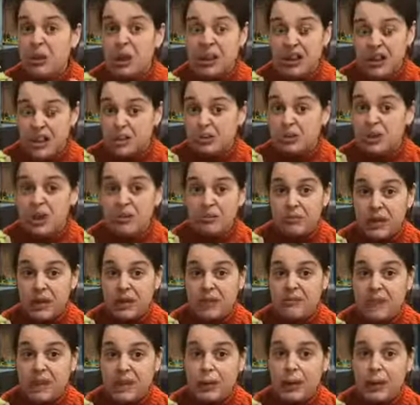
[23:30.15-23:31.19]
and they'll dry really,
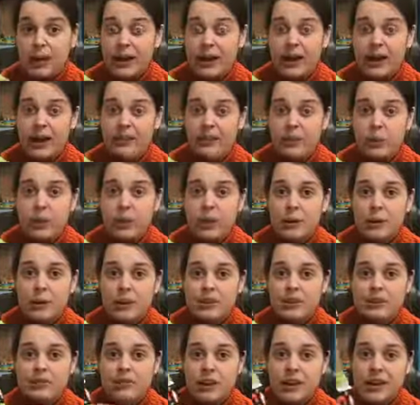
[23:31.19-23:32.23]
really quickly if you're worried about
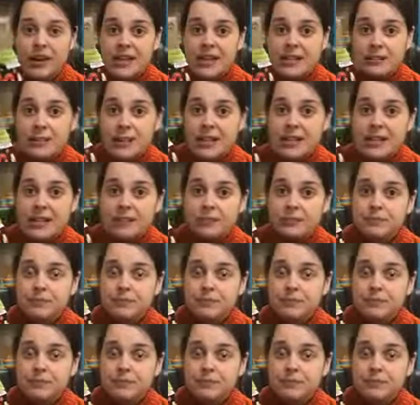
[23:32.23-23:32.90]
drying speed.